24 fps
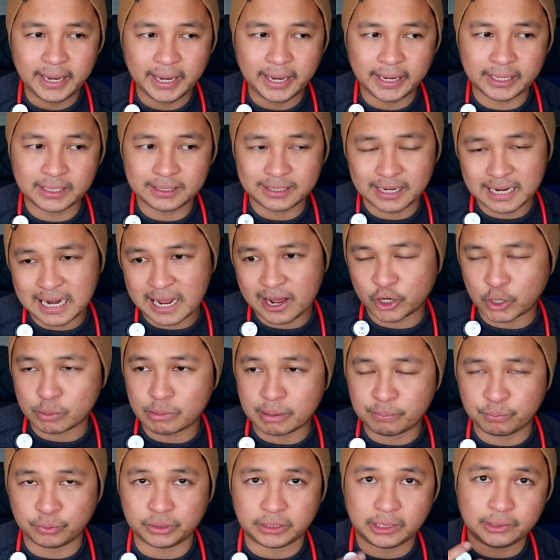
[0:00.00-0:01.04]
and kailangan ko
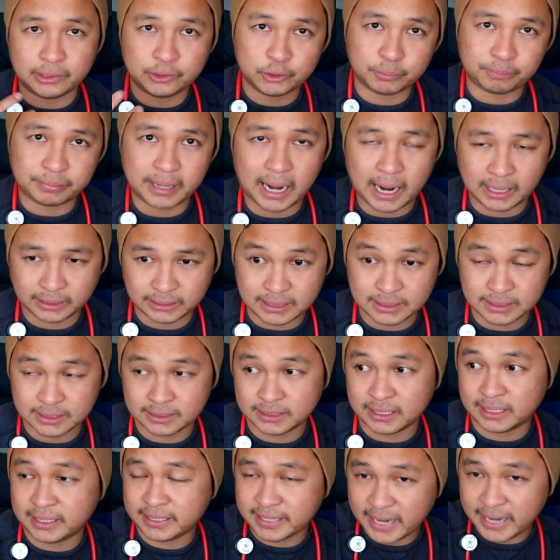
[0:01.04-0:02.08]
ma-put into practice
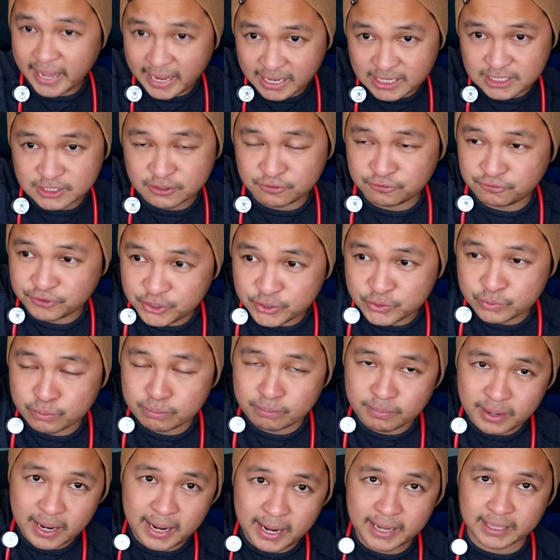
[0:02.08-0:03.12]
in the next few
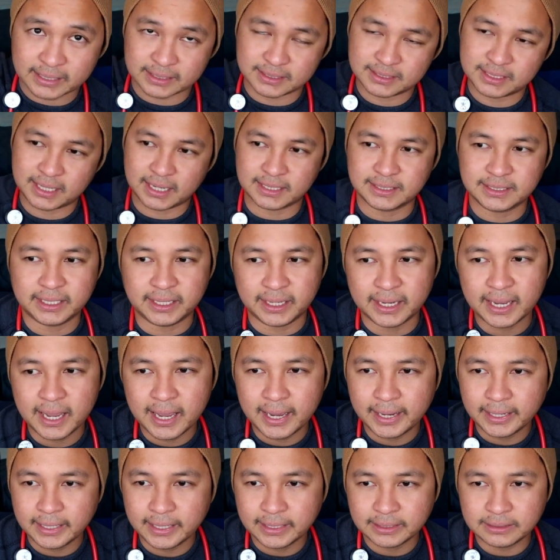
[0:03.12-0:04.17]
months kasi
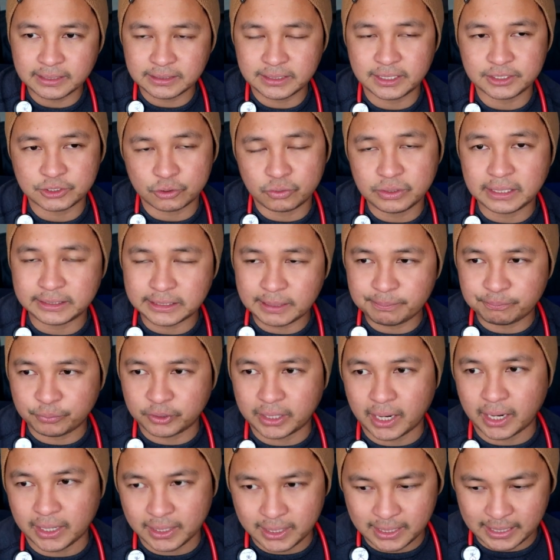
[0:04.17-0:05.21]
this is only a
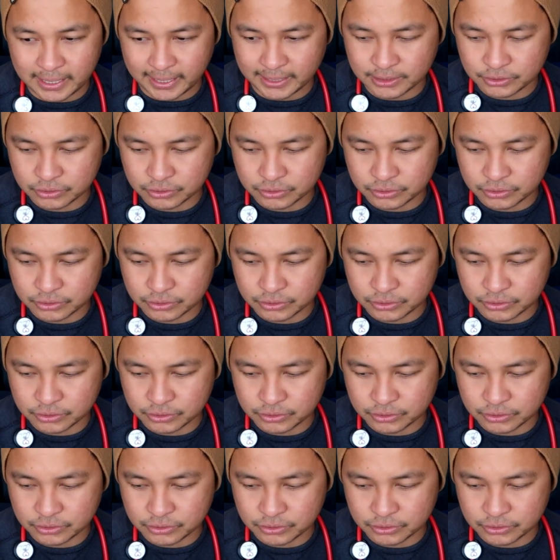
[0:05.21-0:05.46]
temporary line.